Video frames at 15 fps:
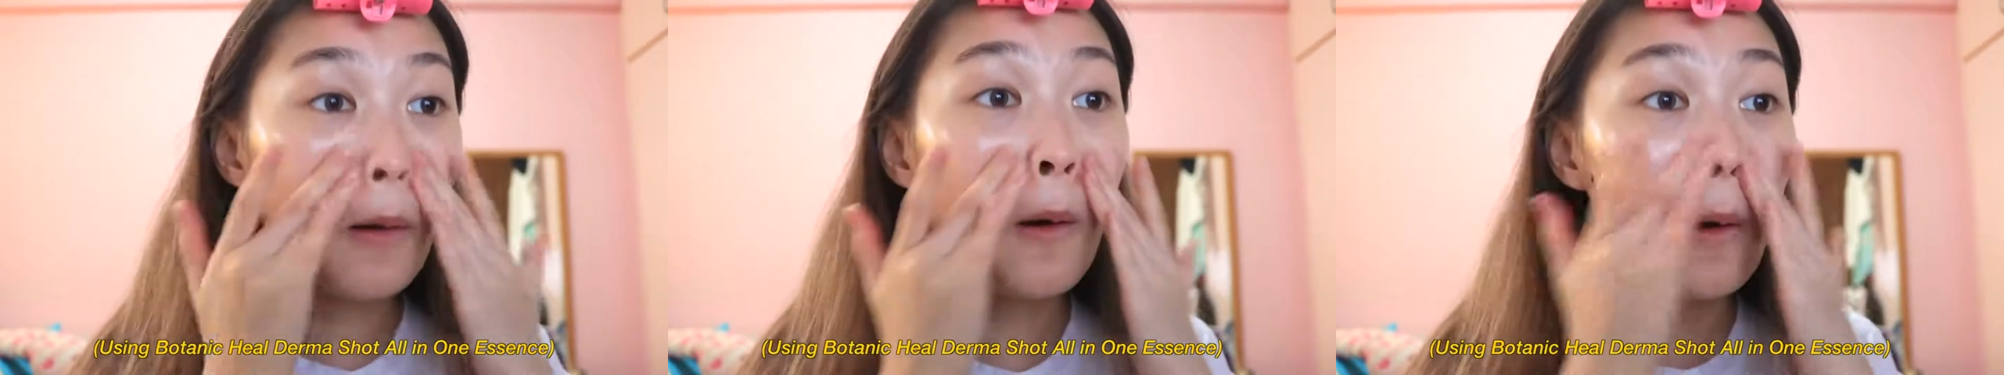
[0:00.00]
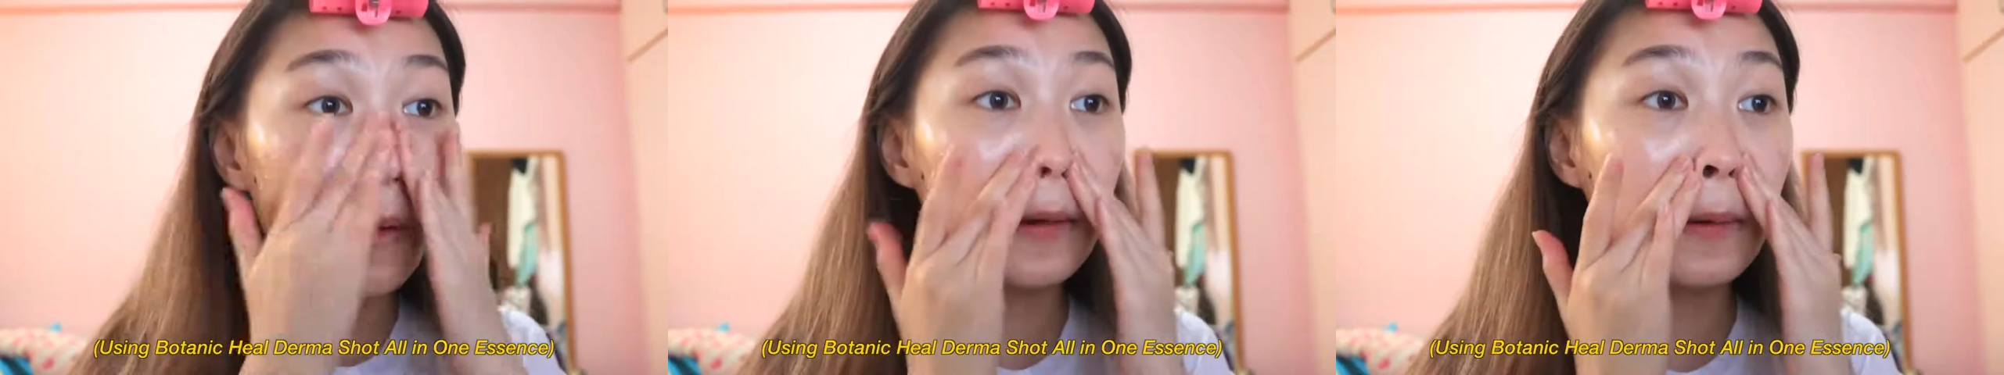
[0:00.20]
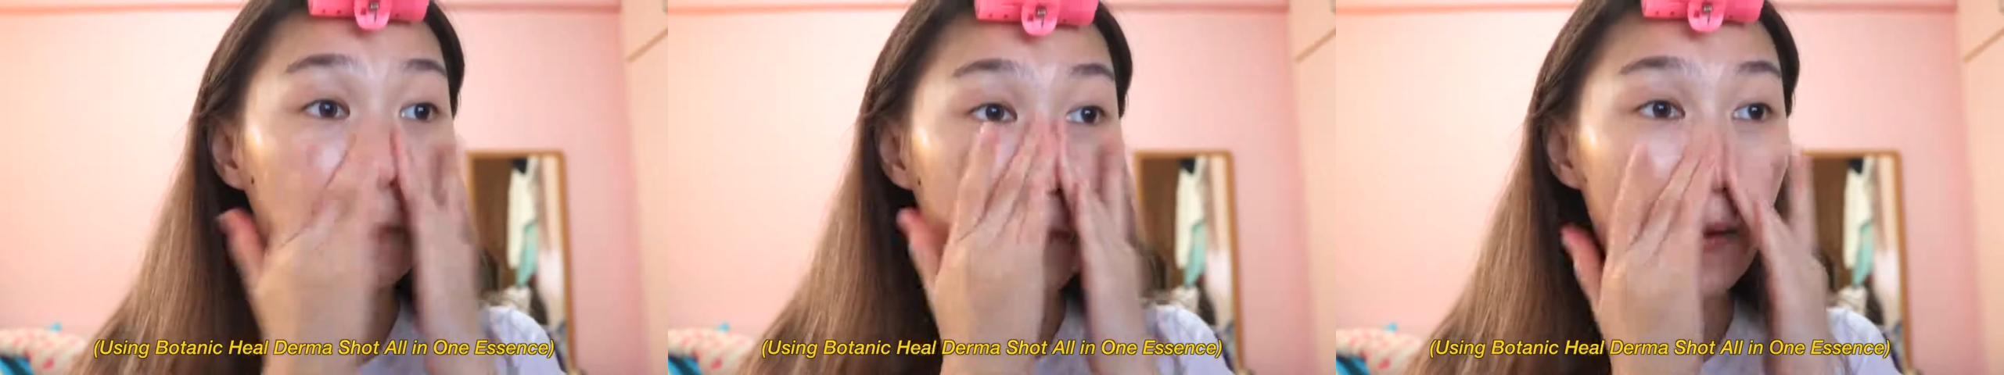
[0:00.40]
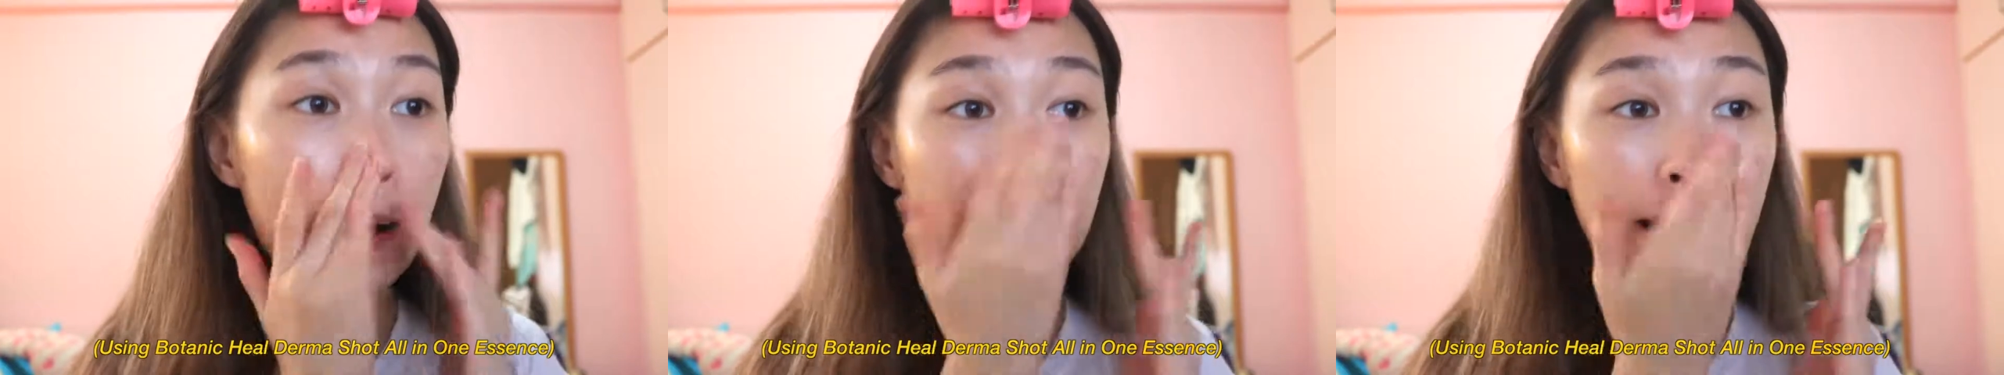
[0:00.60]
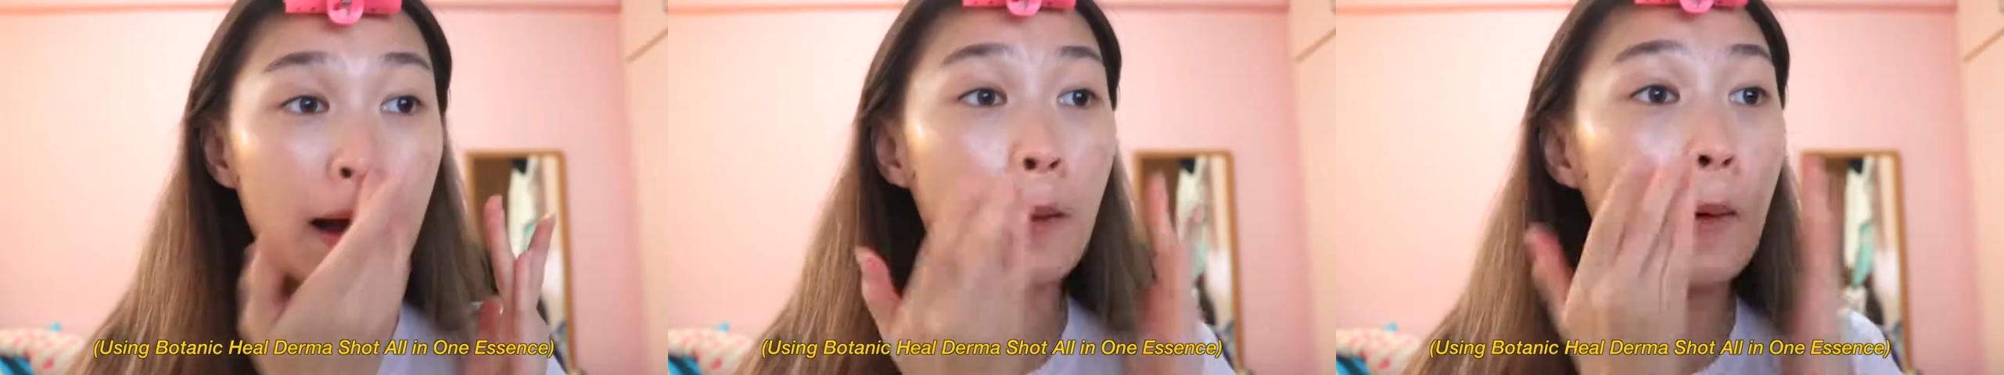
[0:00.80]
all in
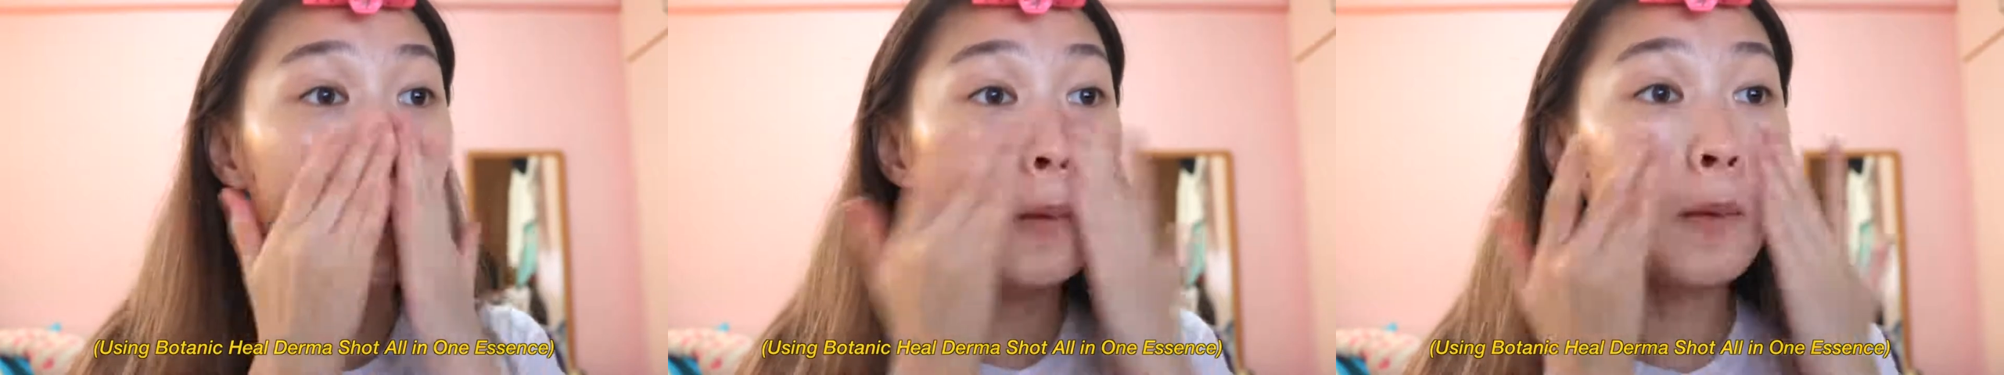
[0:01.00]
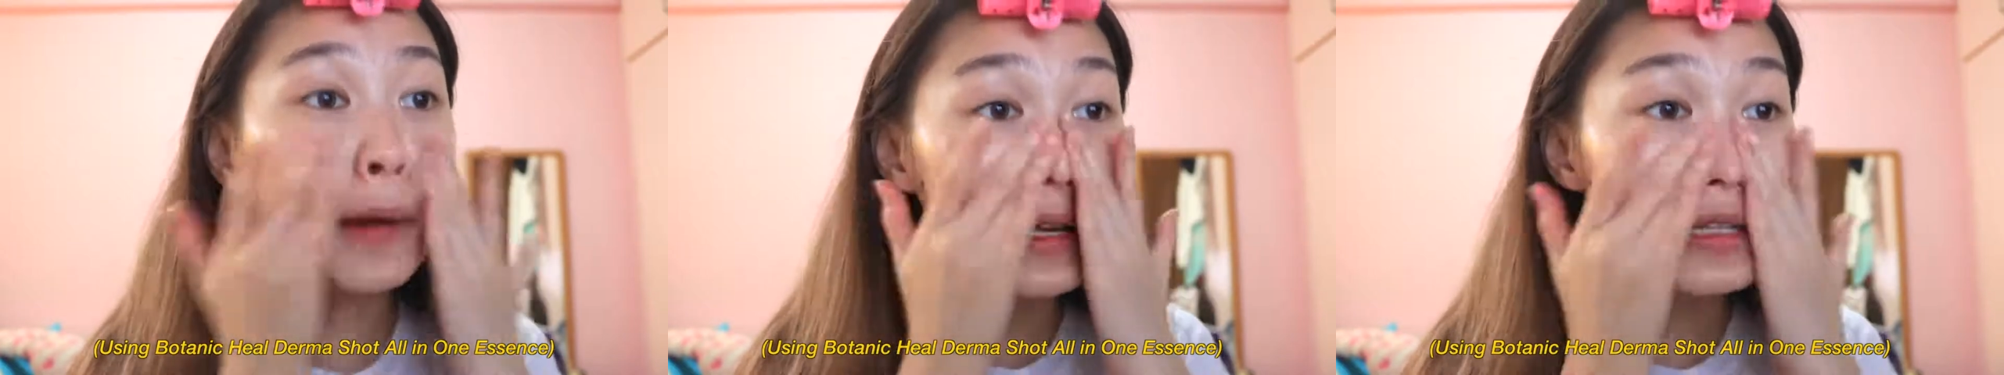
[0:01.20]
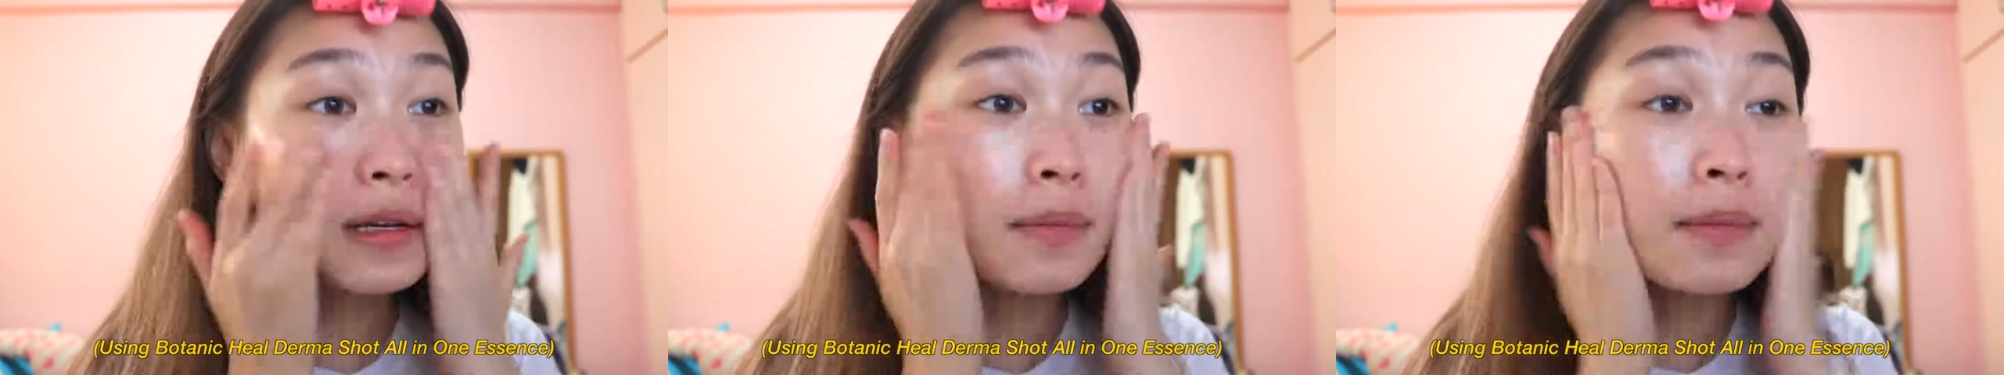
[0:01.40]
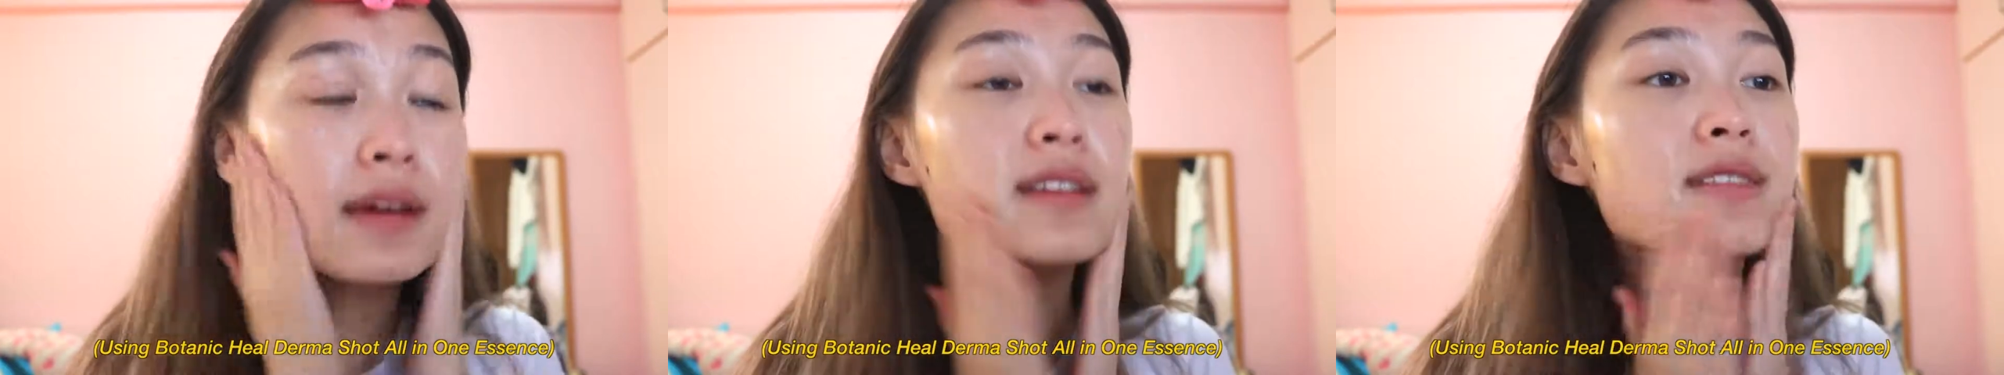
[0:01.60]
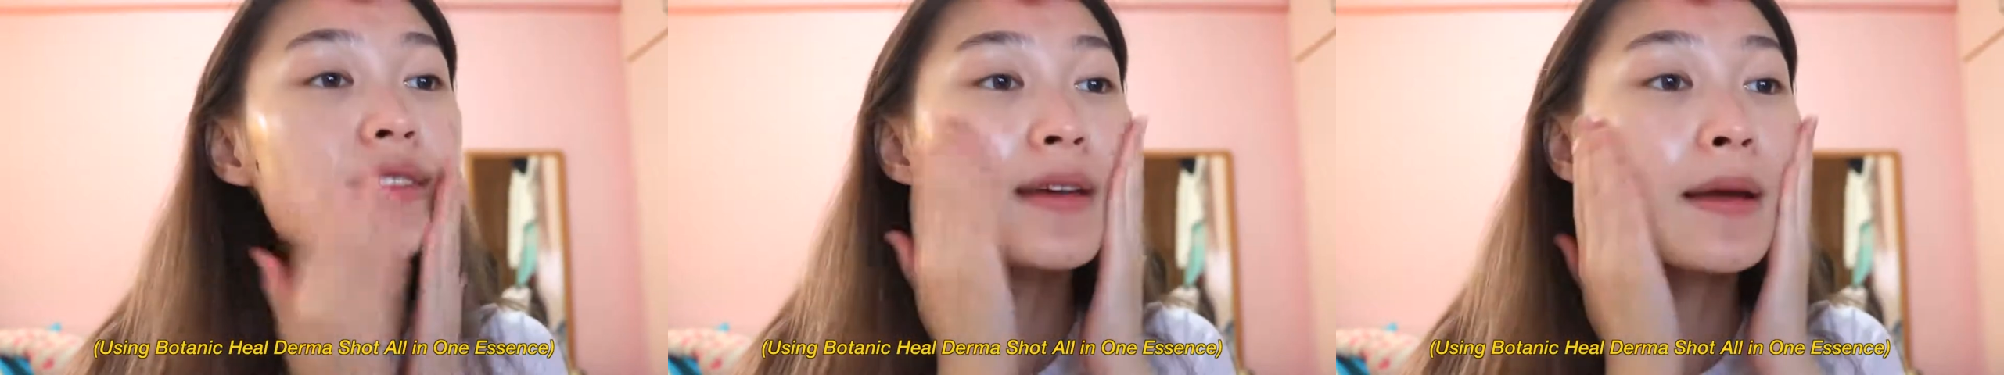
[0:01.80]
one are always
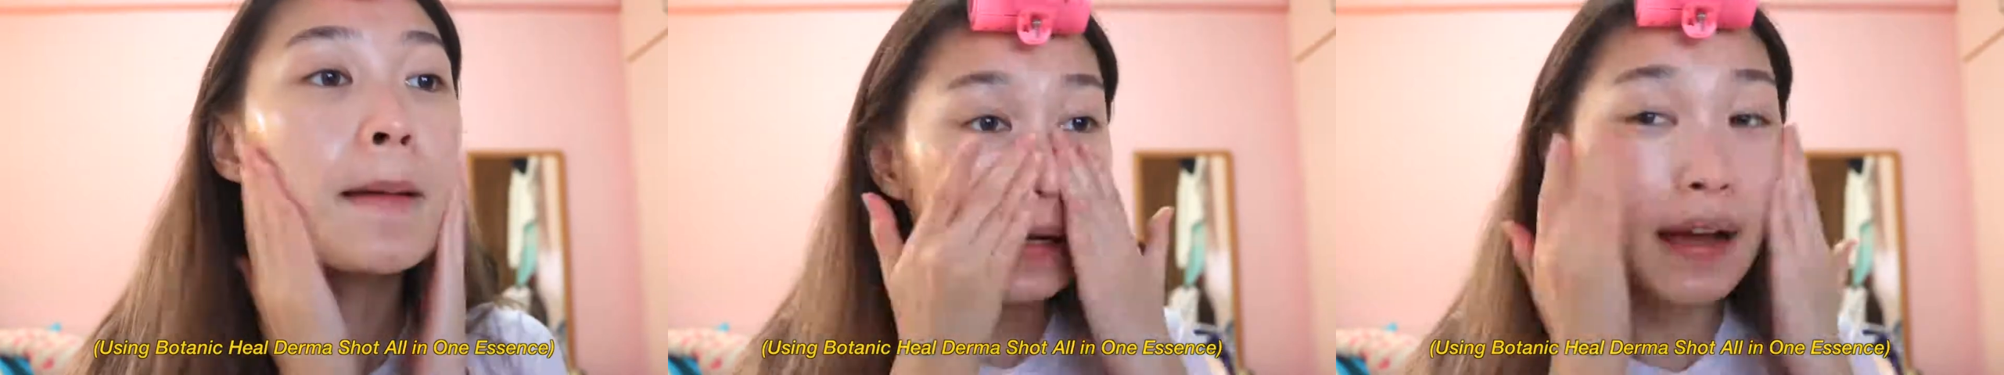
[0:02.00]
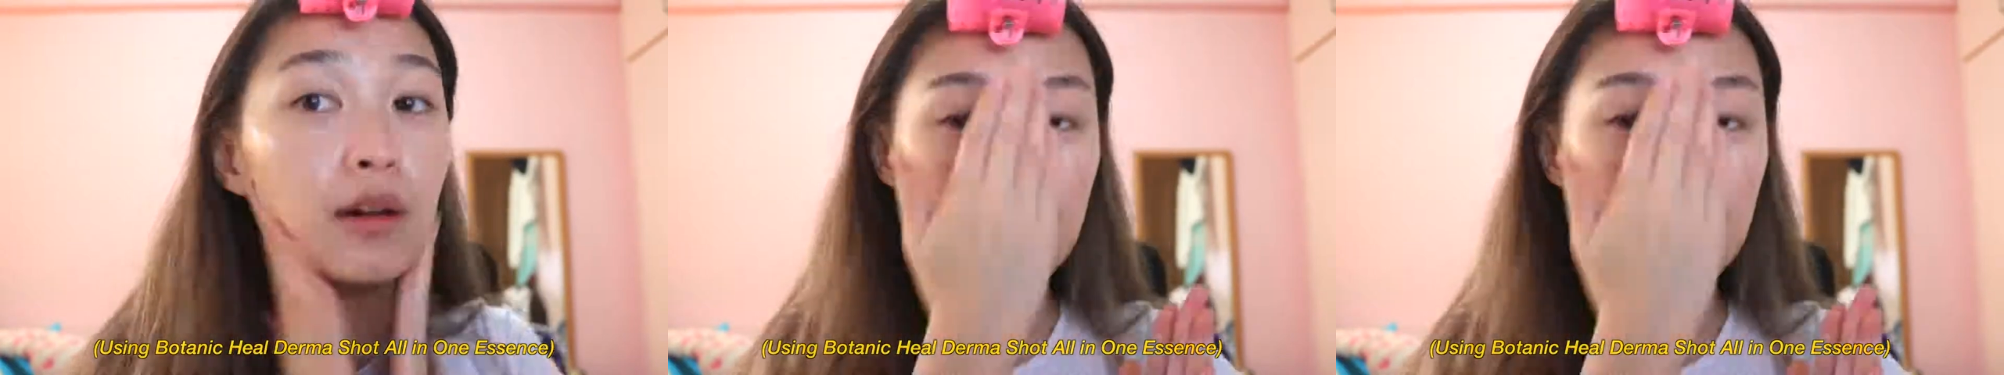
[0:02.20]
amazing.